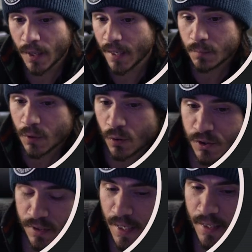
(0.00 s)
I am
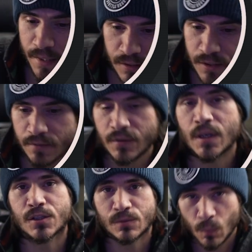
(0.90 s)
noticing that it is giving
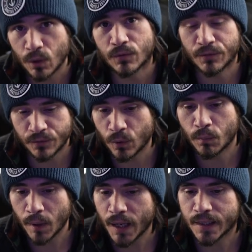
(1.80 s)
us more of a full
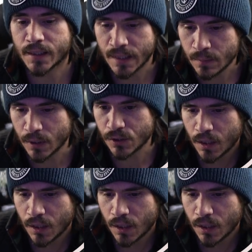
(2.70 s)
body image.